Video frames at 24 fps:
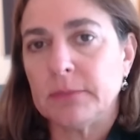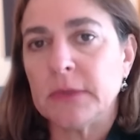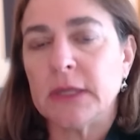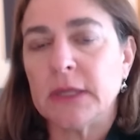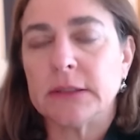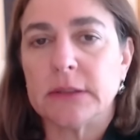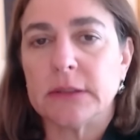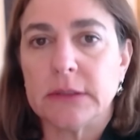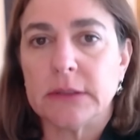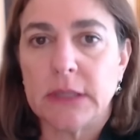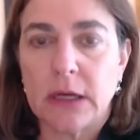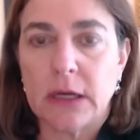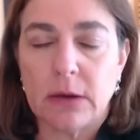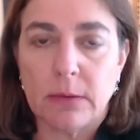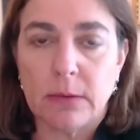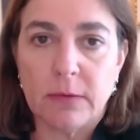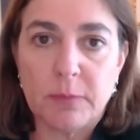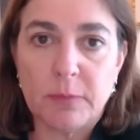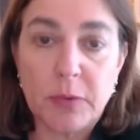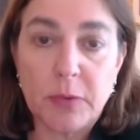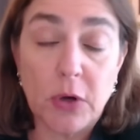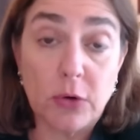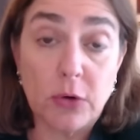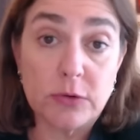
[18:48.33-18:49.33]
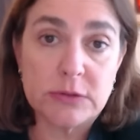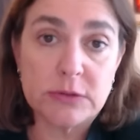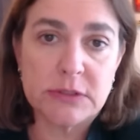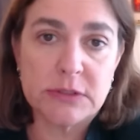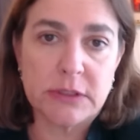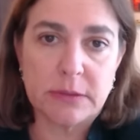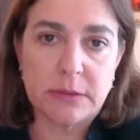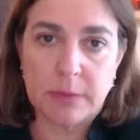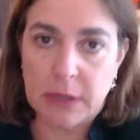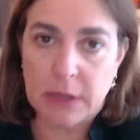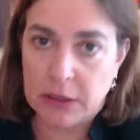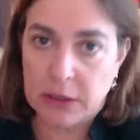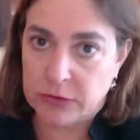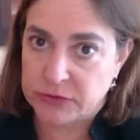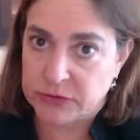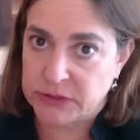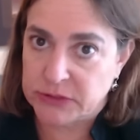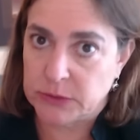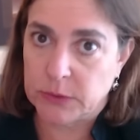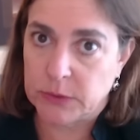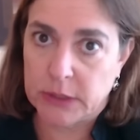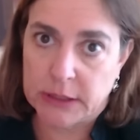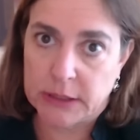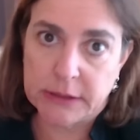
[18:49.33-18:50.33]
Netanyahu posed to
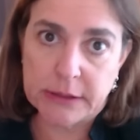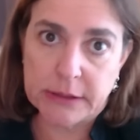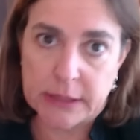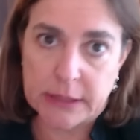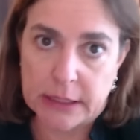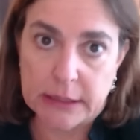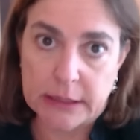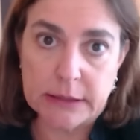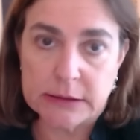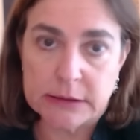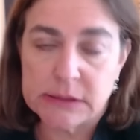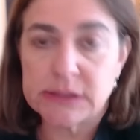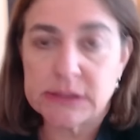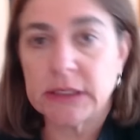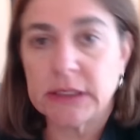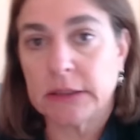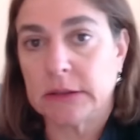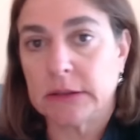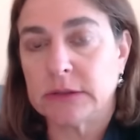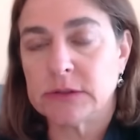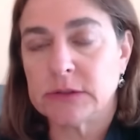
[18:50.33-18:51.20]
democracy. We'll get to that in a second.